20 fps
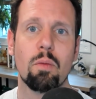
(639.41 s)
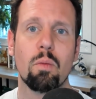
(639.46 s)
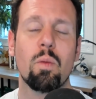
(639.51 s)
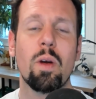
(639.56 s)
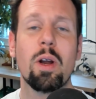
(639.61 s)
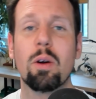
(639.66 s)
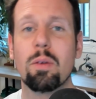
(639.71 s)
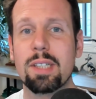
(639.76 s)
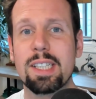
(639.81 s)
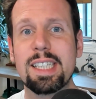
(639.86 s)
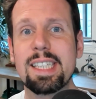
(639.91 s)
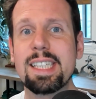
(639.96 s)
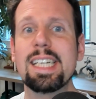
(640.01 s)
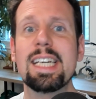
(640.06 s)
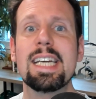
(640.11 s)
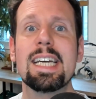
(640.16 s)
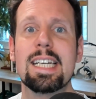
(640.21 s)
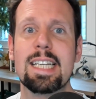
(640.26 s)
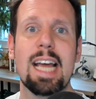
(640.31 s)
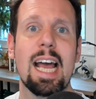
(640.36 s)
We don't
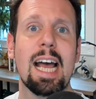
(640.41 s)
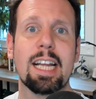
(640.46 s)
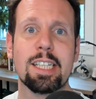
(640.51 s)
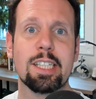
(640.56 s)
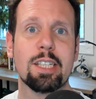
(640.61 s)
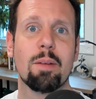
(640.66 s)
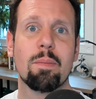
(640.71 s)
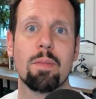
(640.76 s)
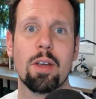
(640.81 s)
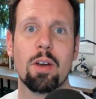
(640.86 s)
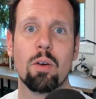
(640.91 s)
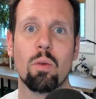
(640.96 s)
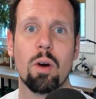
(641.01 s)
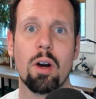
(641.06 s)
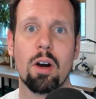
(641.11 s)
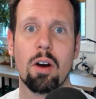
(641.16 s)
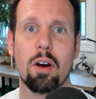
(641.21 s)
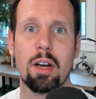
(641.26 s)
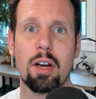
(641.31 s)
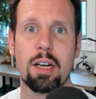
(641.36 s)
see it as something
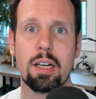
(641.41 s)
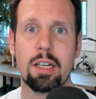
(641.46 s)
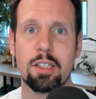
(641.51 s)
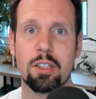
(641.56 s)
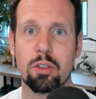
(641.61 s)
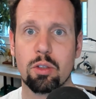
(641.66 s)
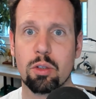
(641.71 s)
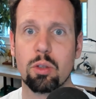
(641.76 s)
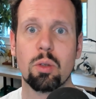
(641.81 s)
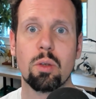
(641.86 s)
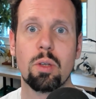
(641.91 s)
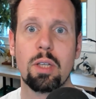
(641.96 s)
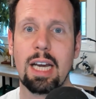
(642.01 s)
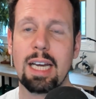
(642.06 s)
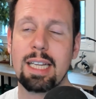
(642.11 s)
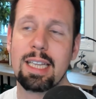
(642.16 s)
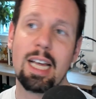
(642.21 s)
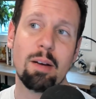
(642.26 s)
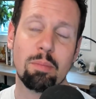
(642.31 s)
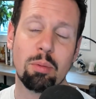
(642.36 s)
where it is truly
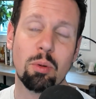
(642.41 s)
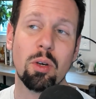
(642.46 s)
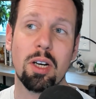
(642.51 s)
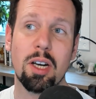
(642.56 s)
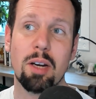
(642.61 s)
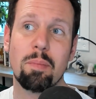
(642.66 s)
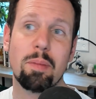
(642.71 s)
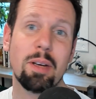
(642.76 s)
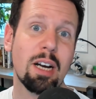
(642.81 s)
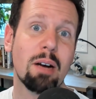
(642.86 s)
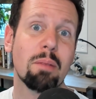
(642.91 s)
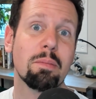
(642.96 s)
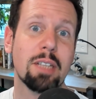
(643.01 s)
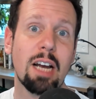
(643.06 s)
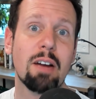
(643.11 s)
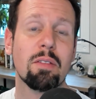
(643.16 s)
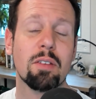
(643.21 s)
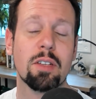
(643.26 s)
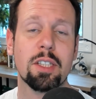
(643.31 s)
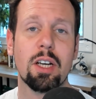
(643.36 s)
at that point it becomes
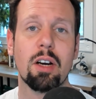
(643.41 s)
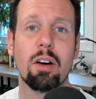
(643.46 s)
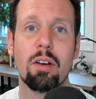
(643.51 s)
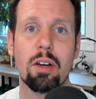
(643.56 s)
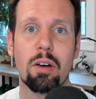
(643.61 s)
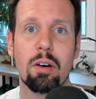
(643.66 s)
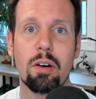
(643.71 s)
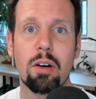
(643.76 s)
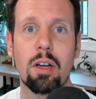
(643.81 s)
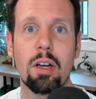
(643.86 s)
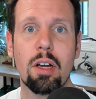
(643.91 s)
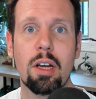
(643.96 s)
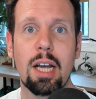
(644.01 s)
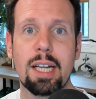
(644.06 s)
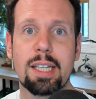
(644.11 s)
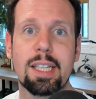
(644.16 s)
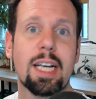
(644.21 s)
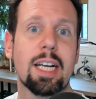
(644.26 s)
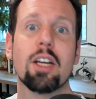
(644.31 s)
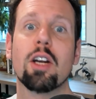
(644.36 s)
adversarial.
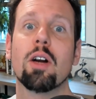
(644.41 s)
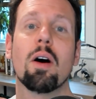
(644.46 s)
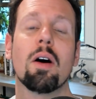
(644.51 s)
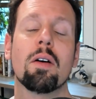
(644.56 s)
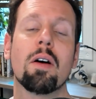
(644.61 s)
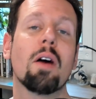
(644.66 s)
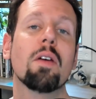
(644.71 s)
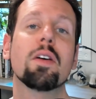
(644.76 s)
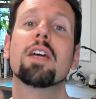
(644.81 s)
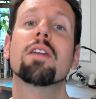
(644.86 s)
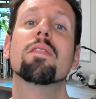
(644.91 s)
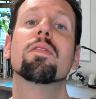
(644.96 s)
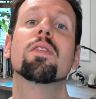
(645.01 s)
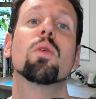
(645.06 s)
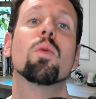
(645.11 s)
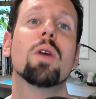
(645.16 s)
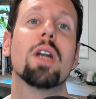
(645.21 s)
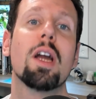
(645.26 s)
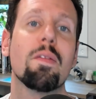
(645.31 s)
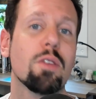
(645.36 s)
It's like, I'll give her
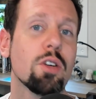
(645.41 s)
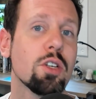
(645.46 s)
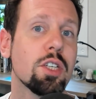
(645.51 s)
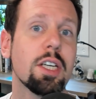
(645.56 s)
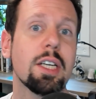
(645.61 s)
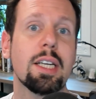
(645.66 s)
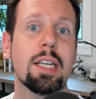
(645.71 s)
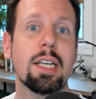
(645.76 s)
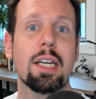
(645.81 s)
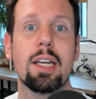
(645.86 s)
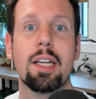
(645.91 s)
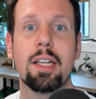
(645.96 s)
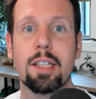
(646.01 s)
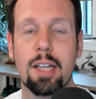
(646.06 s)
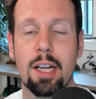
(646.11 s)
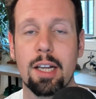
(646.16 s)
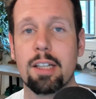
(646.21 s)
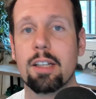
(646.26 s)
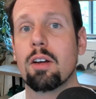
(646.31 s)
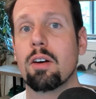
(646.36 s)
whatever she needs
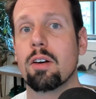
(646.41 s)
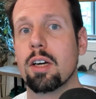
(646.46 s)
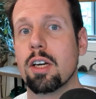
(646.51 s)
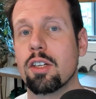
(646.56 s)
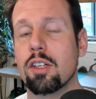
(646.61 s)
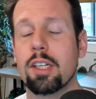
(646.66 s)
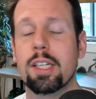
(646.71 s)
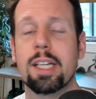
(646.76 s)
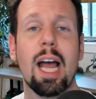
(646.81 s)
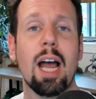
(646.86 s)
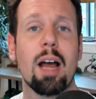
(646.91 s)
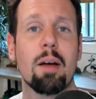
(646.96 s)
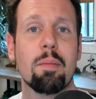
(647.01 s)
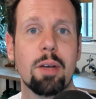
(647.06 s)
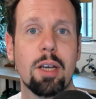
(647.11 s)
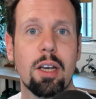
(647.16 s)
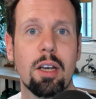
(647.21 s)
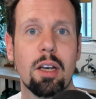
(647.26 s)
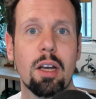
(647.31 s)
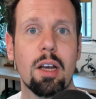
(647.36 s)
as long as she's
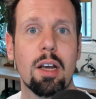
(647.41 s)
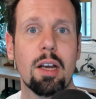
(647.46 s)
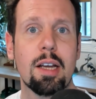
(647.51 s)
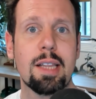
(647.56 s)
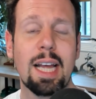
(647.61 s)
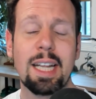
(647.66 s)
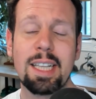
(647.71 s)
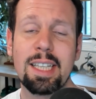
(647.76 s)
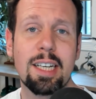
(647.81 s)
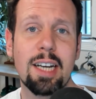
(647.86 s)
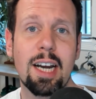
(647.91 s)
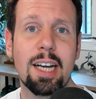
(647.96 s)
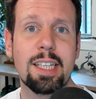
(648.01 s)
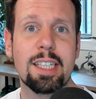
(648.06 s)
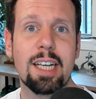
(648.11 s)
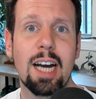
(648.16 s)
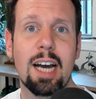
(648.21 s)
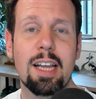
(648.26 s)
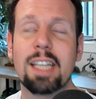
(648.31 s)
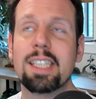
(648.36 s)
happy. That's the nice
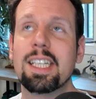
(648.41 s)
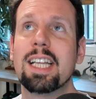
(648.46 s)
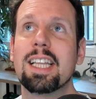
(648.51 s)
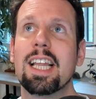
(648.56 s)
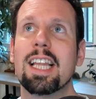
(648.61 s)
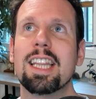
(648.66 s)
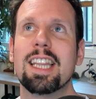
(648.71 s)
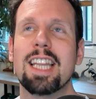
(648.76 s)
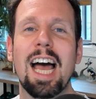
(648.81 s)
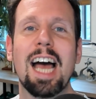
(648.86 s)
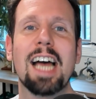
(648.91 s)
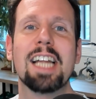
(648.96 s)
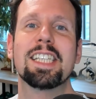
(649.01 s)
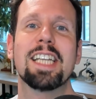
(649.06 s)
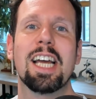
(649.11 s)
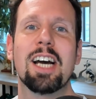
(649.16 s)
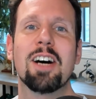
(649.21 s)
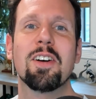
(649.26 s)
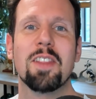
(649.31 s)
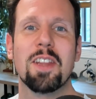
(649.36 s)
guy. That's like the last
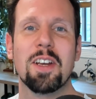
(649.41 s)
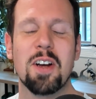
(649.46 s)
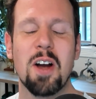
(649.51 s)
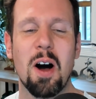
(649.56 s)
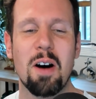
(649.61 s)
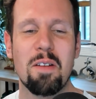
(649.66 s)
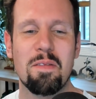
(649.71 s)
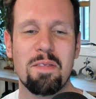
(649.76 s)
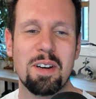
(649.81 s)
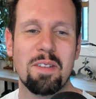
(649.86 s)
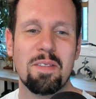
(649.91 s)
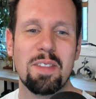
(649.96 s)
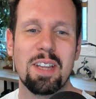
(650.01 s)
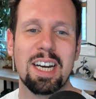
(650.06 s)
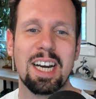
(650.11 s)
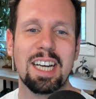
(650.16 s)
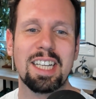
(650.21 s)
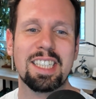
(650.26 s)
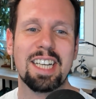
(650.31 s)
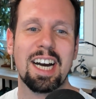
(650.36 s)
nail in the coffin of the
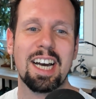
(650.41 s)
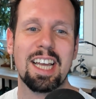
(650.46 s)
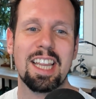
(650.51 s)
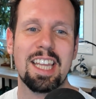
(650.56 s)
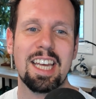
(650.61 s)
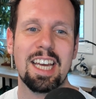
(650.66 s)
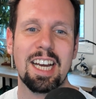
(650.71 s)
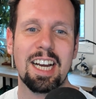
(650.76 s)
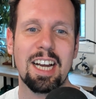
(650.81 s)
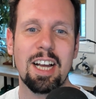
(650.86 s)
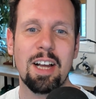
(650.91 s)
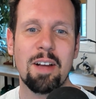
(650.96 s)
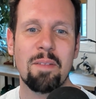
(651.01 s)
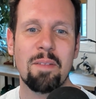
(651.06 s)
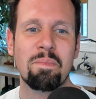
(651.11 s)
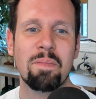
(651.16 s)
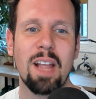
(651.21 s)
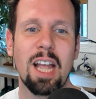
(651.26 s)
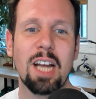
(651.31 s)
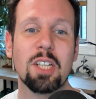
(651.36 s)
nice guy thing.
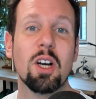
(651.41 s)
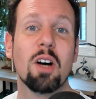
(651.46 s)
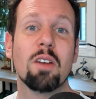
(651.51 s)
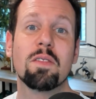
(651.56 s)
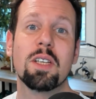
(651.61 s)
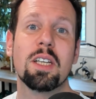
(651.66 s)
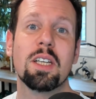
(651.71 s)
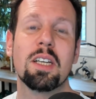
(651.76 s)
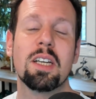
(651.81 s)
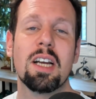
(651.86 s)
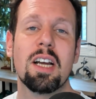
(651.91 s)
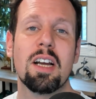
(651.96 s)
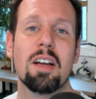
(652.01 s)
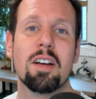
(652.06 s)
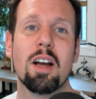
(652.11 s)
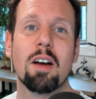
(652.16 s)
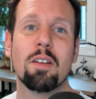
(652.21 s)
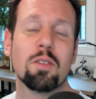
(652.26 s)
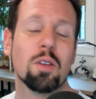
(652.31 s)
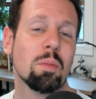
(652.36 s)
It often
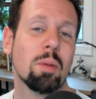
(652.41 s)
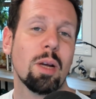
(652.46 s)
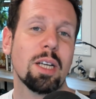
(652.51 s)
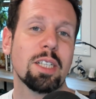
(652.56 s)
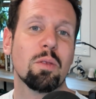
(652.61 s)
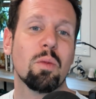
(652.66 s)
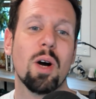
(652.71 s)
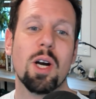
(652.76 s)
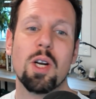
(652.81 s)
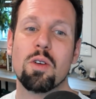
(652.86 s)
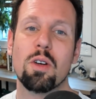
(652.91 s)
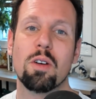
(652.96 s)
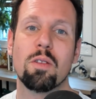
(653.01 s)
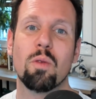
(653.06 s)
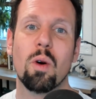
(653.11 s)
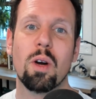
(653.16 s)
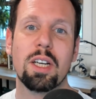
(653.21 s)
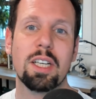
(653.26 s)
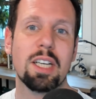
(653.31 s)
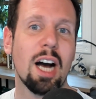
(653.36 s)
comes from a place of wanting to
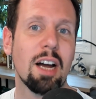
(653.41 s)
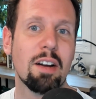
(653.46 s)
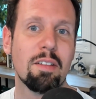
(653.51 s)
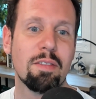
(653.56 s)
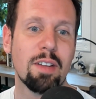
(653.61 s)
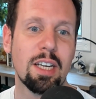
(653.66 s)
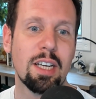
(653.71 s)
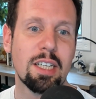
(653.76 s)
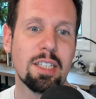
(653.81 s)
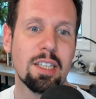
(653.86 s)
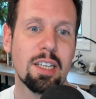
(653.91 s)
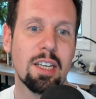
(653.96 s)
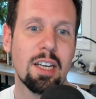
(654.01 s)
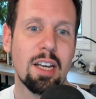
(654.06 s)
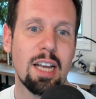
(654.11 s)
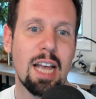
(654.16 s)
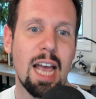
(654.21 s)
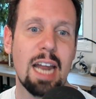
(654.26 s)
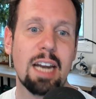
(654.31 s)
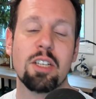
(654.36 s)
avoid conflict
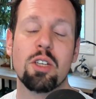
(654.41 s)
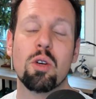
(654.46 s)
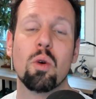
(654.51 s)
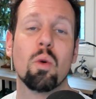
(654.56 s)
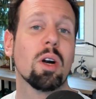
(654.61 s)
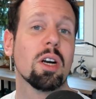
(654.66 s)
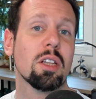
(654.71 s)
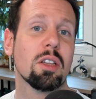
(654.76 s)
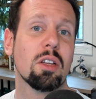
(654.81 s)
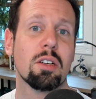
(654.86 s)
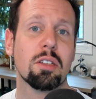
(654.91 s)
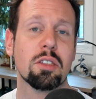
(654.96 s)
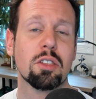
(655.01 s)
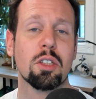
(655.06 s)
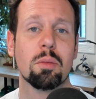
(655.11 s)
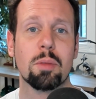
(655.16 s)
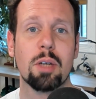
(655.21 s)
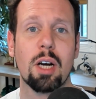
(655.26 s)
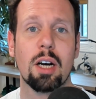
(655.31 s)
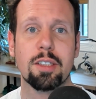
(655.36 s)
and ignoring
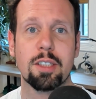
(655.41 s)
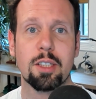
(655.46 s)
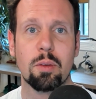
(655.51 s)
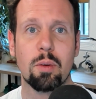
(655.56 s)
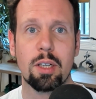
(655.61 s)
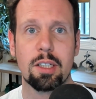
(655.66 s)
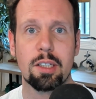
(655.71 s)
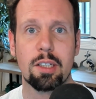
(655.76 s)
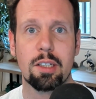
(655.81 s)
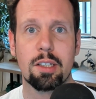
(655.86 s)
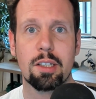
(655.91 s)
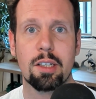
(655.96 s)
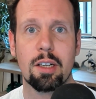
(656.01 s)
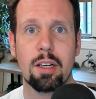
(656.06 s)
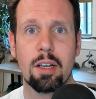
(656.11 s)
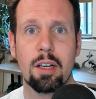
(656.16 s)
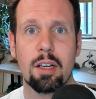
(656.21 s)
long-term consequences.